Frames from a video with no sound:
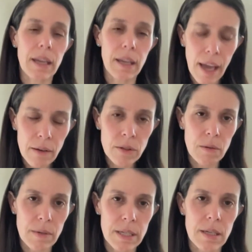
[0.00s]

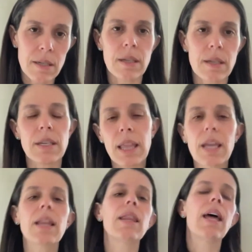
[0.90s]
encounter resistance, I
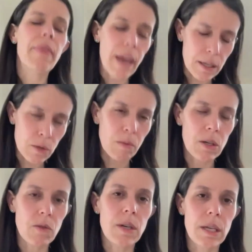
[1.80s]
think then that's when you